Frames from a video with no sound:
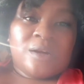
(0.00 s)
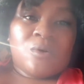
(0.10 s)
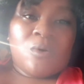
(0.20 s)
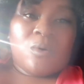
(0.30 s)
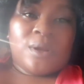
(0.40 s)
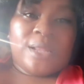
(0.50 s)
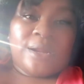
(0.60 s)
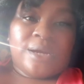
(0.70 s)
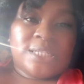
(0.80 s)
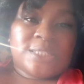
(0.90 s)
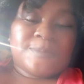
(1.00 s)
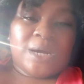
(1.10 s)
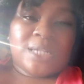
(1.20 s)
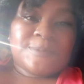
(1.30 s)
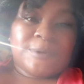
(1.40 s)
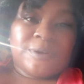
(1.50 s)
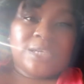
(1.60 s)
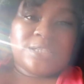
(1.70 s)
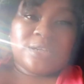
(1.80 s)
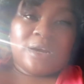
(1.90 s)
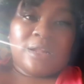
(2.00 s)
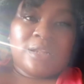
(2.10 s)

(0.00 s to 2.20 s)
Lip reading: goal and her aspiration,